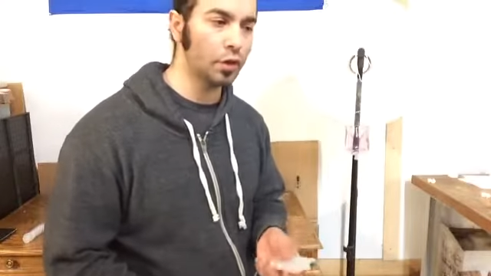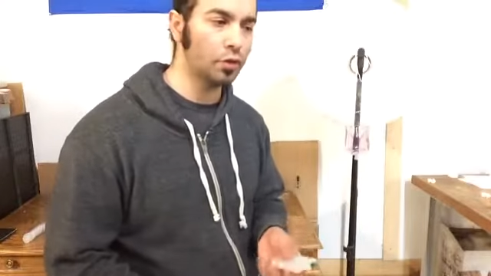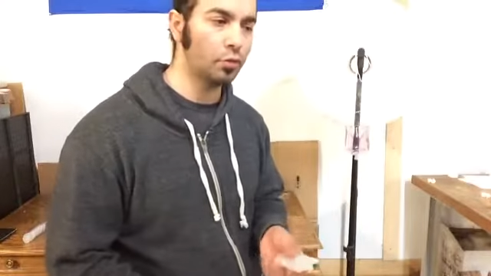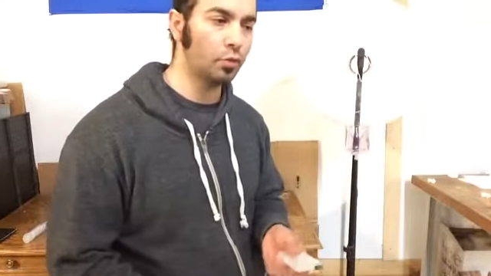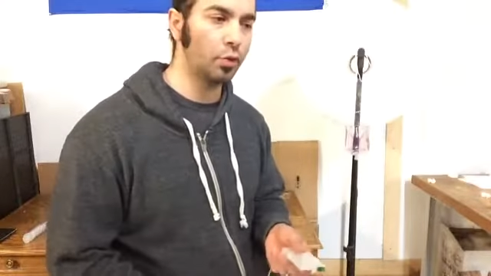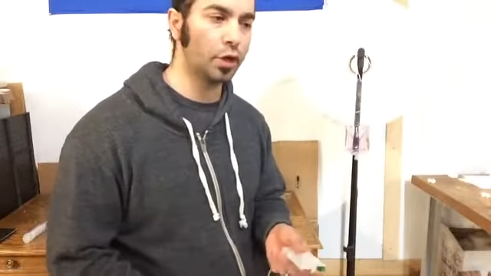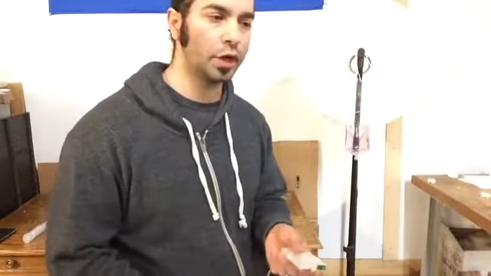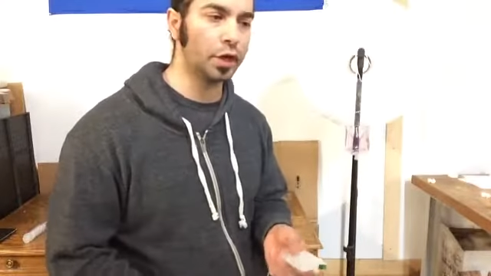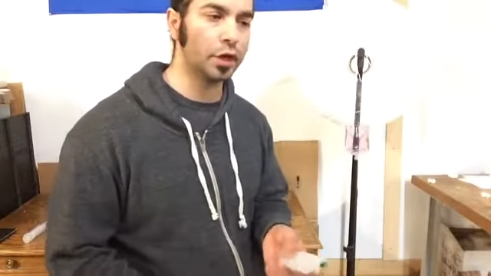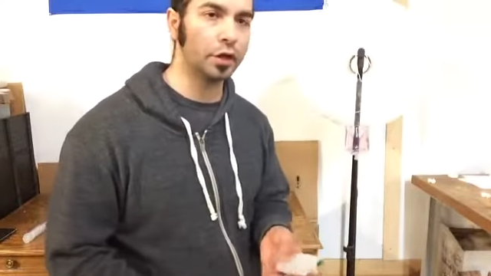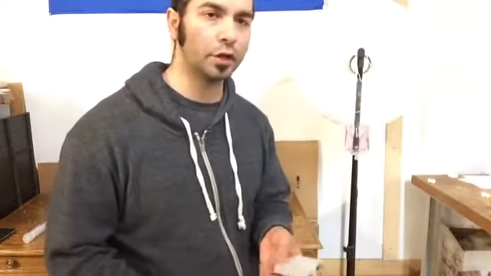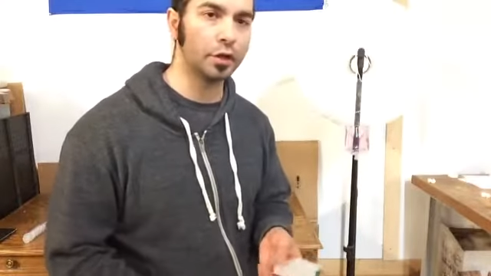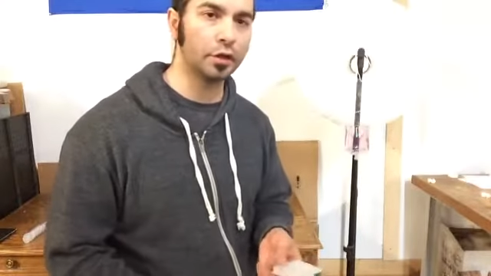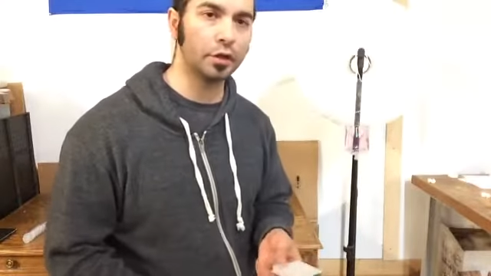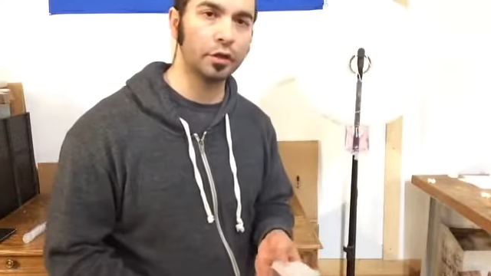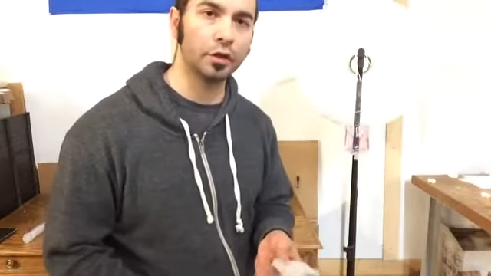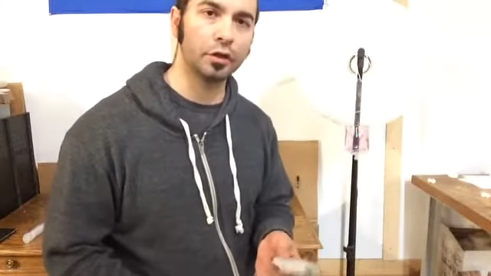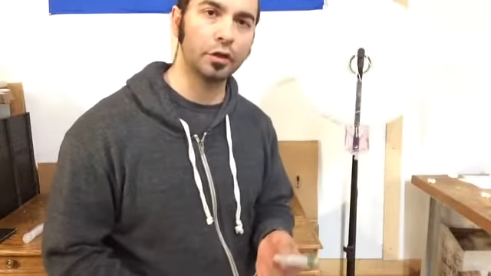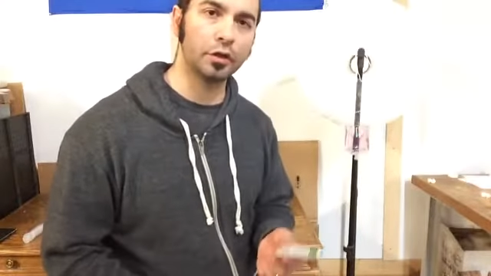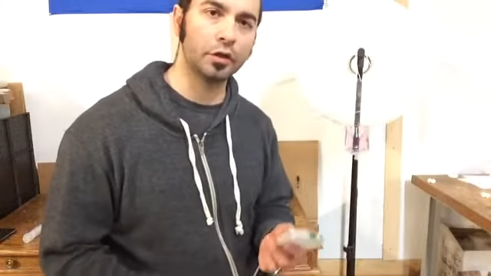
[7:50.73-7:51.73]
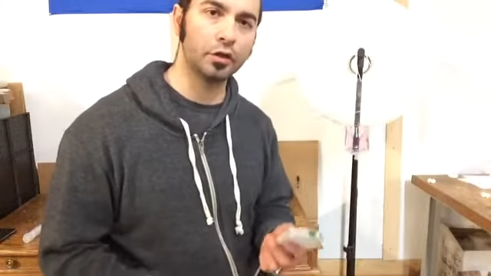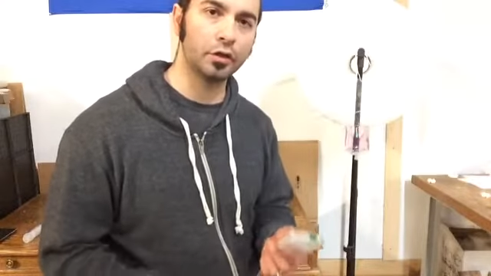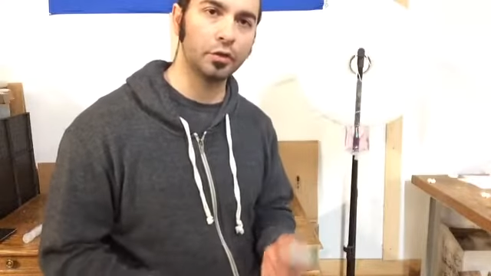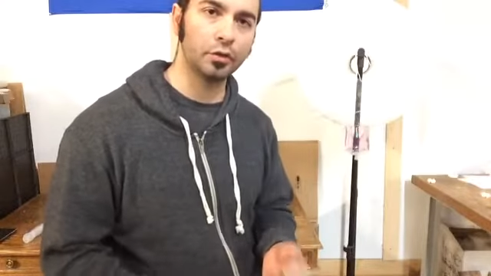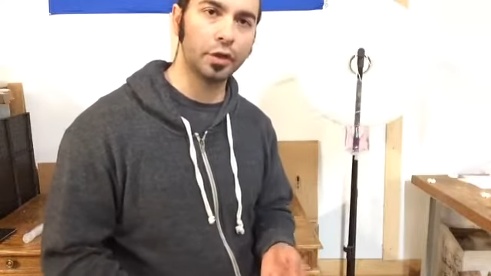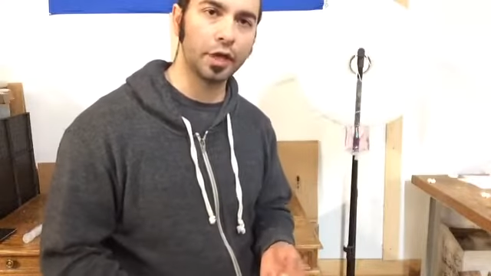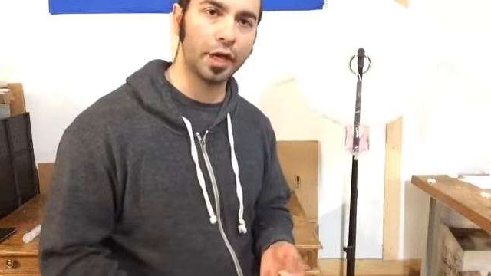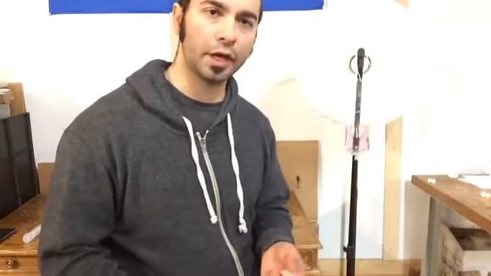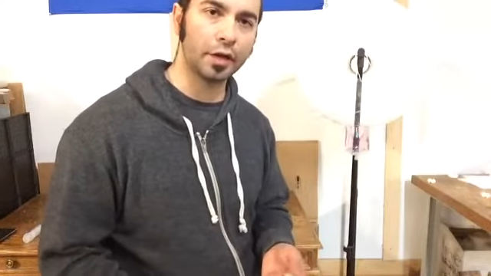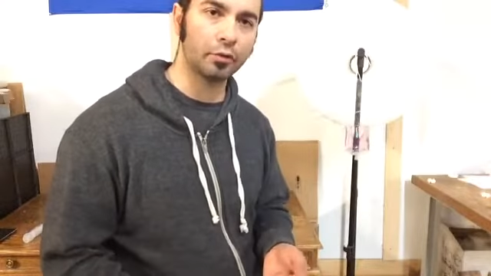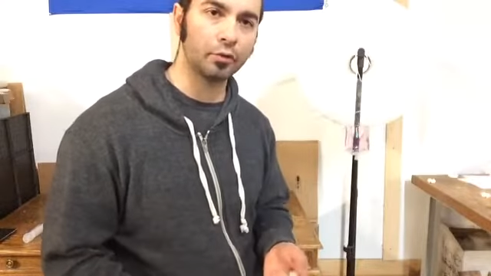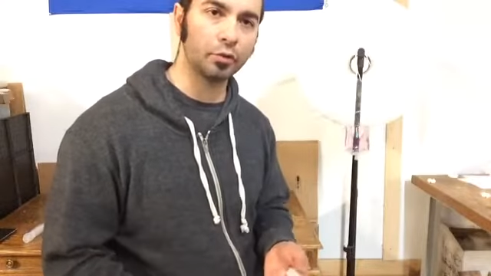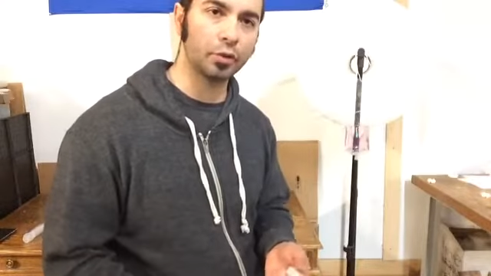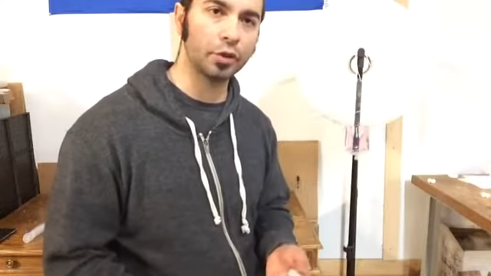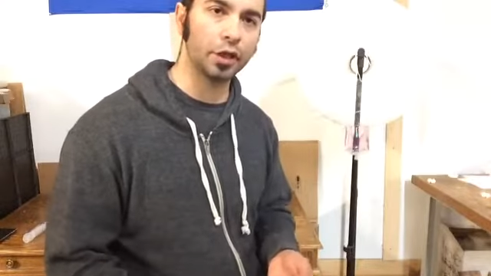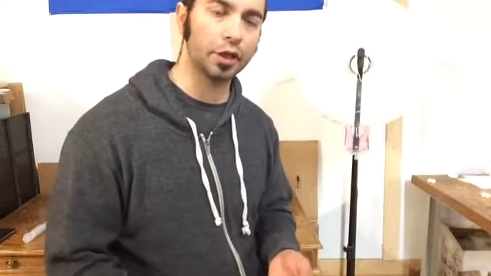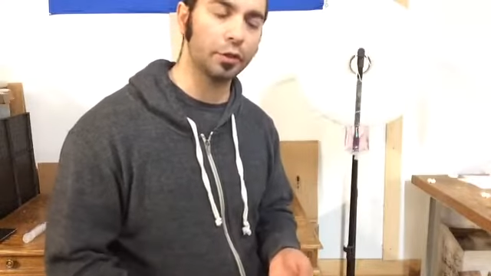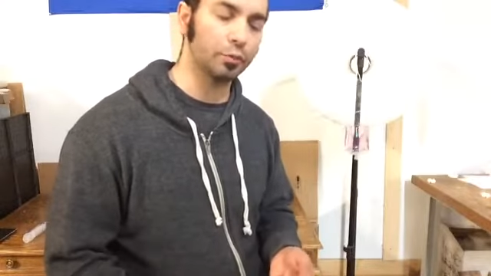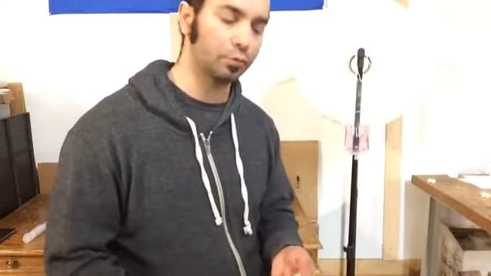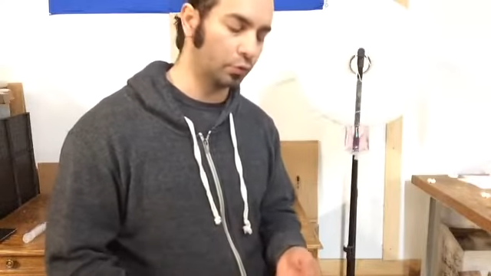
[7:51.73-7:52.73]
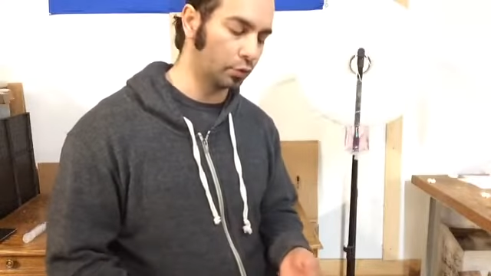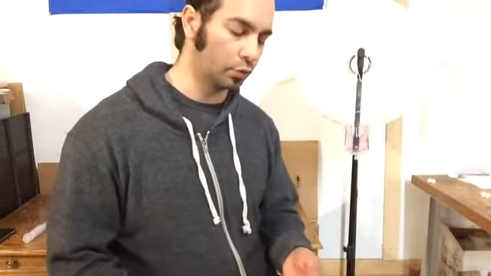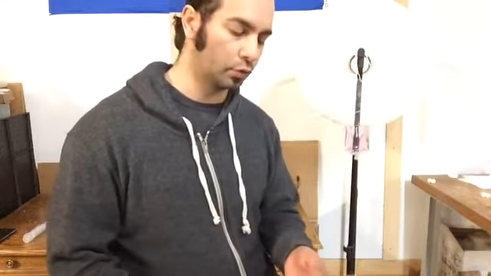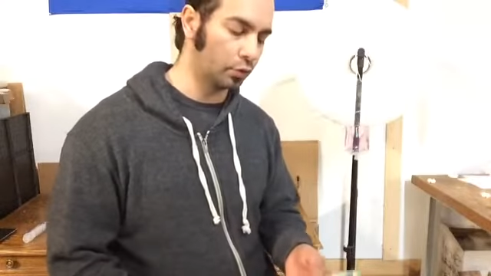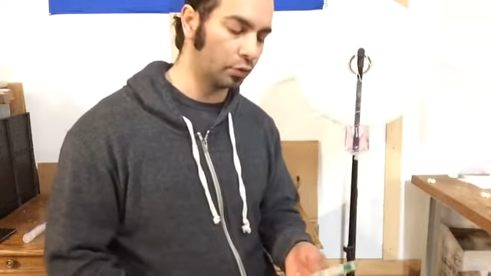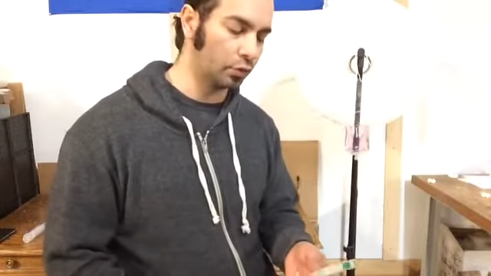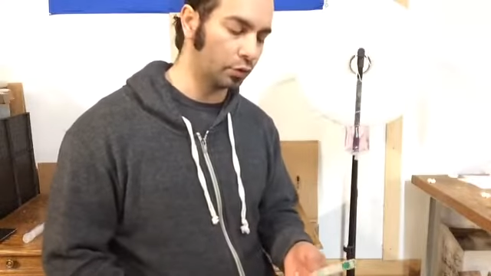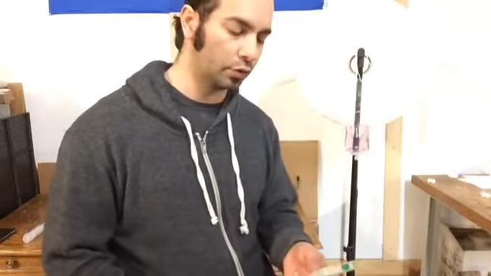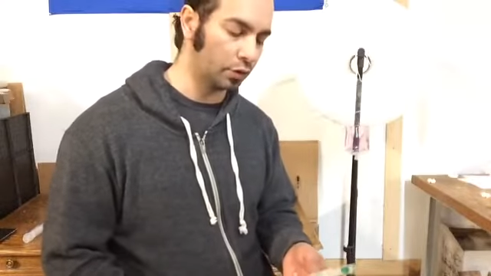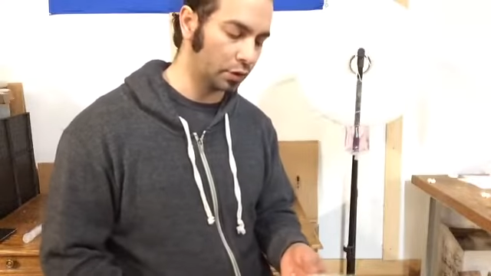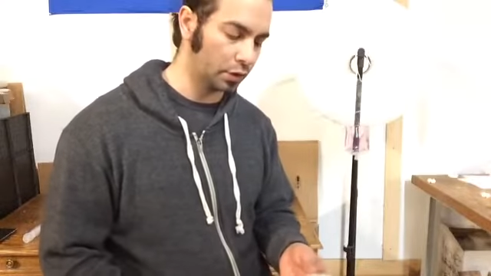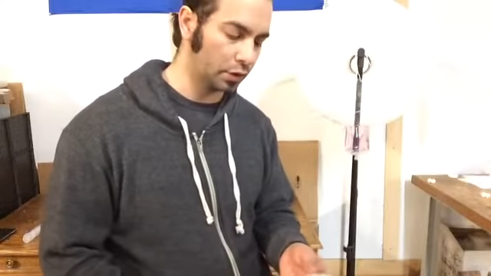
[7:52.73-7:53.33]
when you can't really pull